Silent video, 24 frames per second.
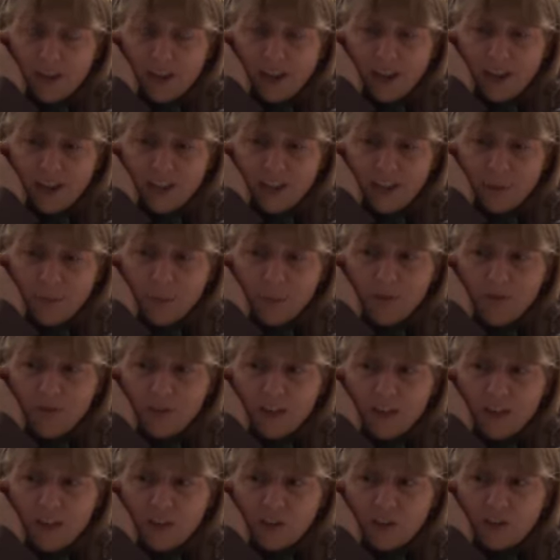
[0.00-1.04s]
anything
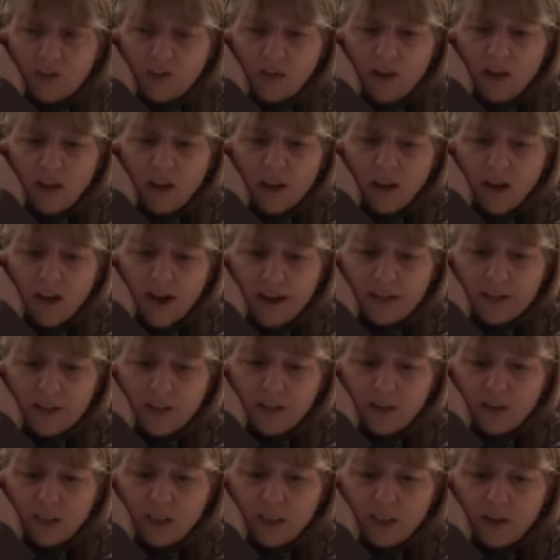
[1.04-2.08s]
professional, I
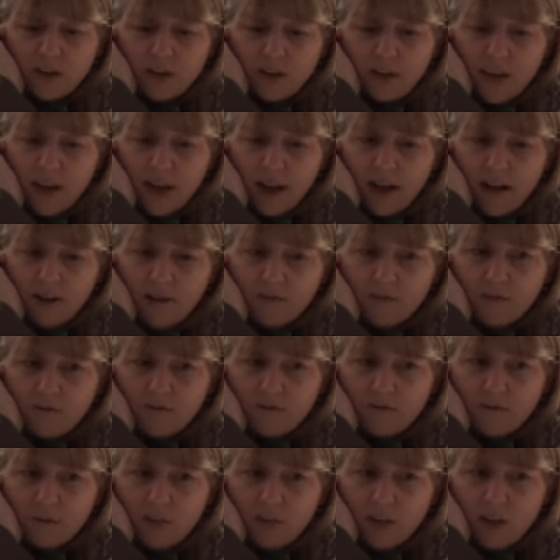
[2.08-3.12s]
certainly could
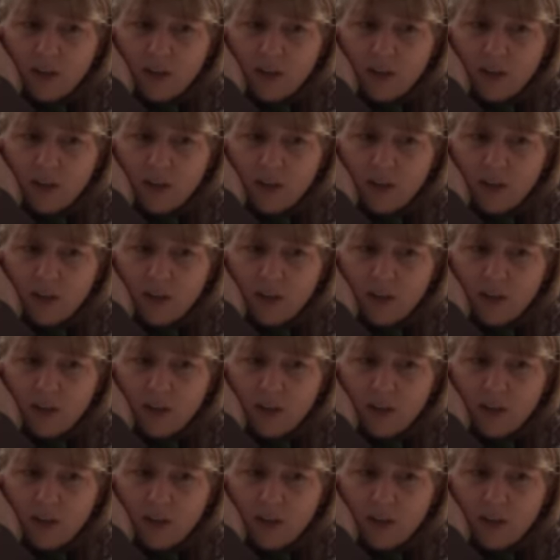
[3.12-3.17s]
have